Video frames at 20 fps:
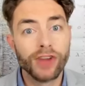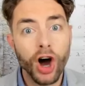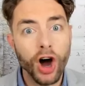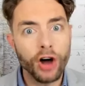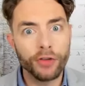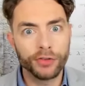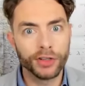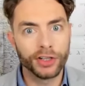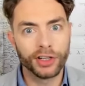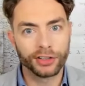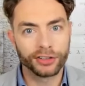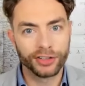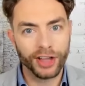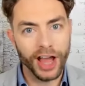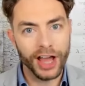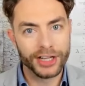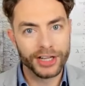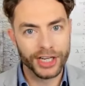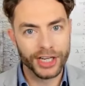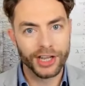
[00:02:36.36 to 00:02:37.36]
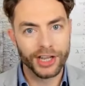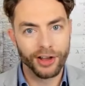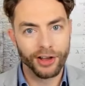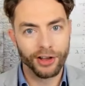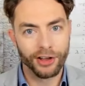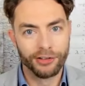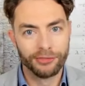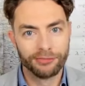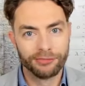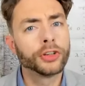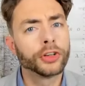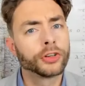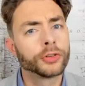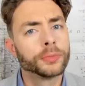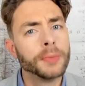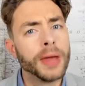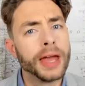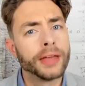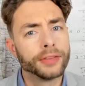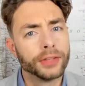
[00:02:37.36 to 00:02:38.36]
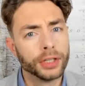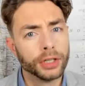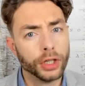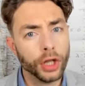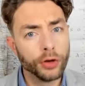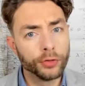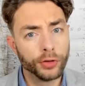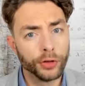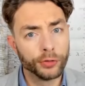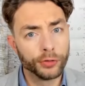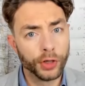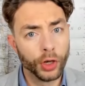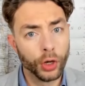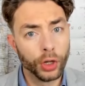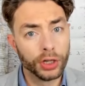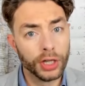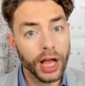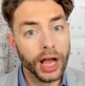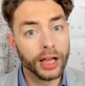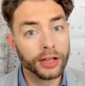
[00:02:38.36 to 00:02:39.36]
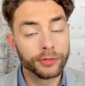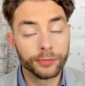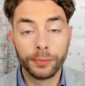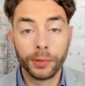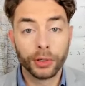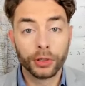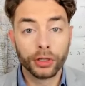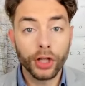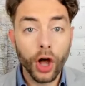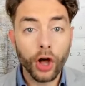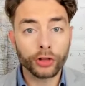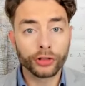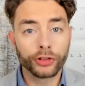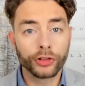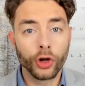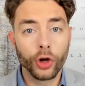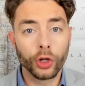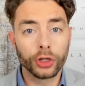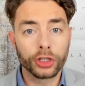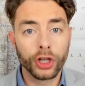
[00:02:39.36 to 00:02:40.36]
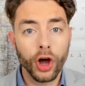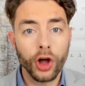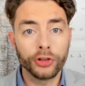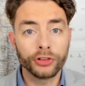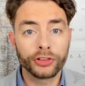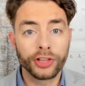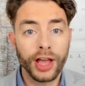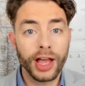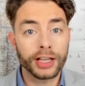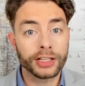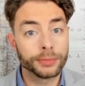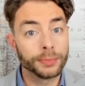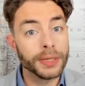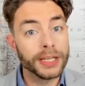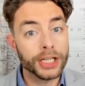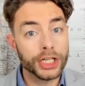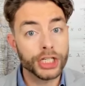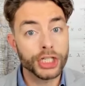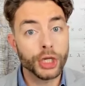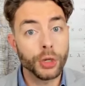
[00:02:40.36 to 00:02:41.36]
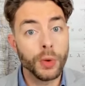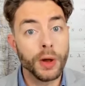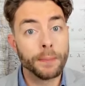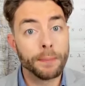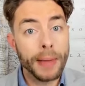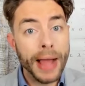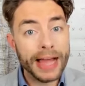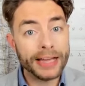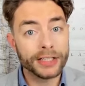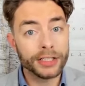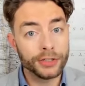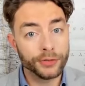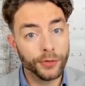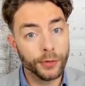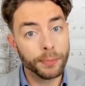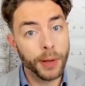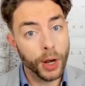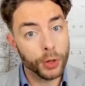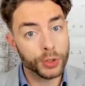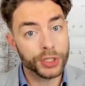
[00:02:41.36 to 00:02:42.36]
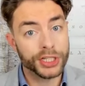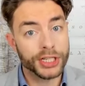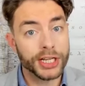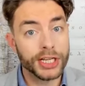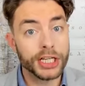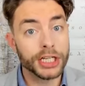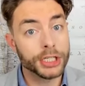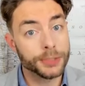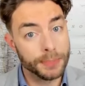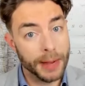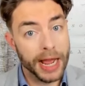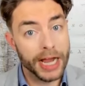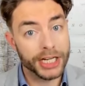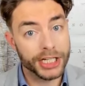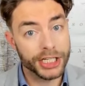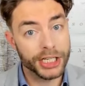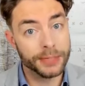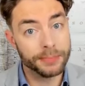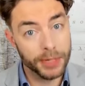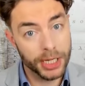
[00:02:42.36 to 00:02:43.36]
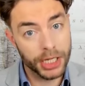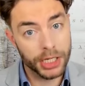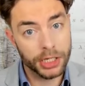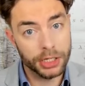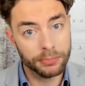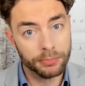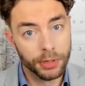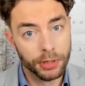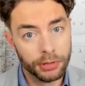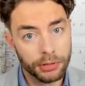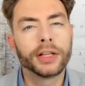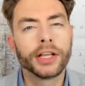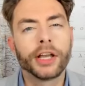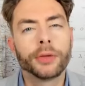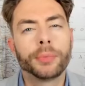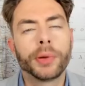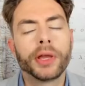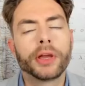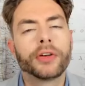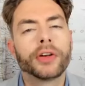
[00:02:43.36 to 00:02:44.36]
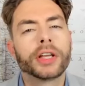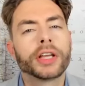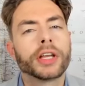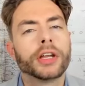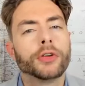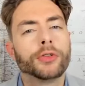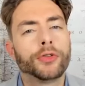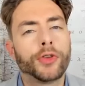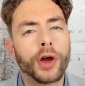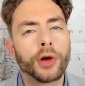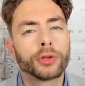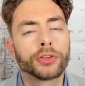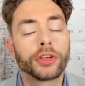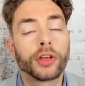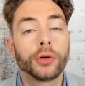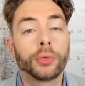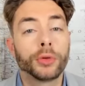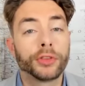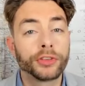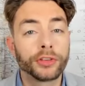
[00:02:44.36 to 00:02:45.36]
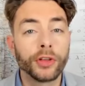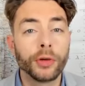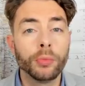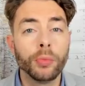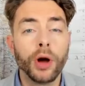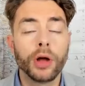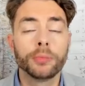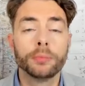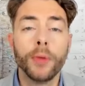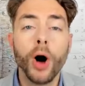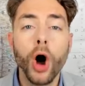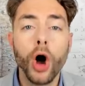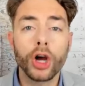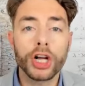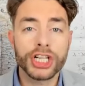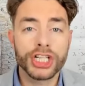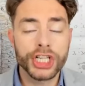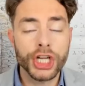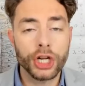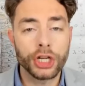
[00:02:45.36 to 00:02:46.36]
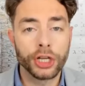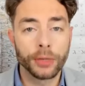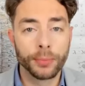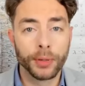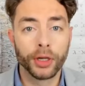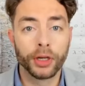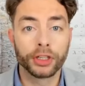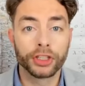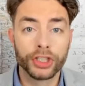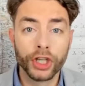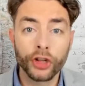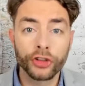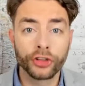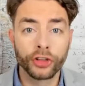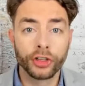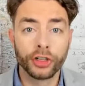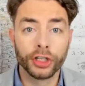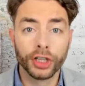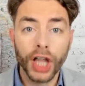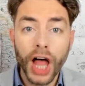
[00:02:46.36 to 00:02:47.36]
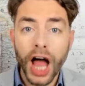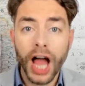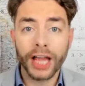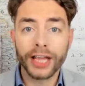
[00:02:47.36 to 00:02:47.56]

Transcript: Marvelous idea! You just met the love of your life, but lost all contact because you were banned for posting a spicy meme. Merely appearing in a photo with someone Mark Zuckerberg doesn't